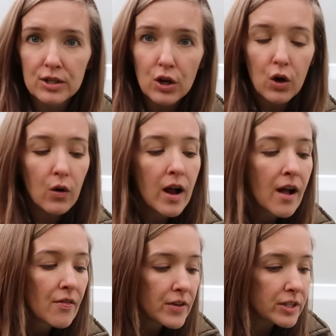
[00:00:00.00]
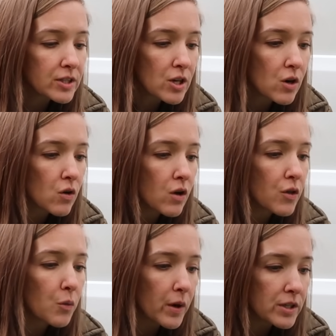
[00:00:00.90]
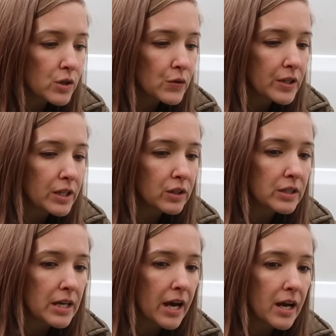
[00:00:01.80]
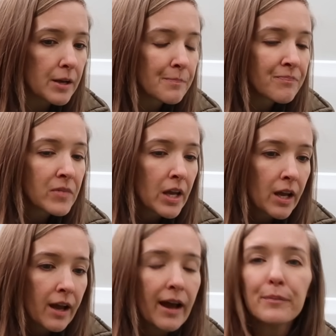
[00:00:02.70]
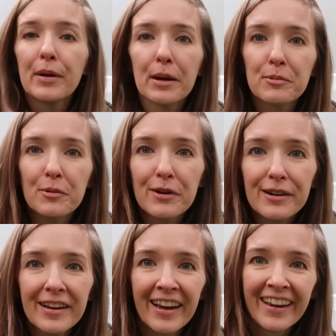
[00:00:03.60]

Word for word: So this tote, the one tote that I looked at, had paperwork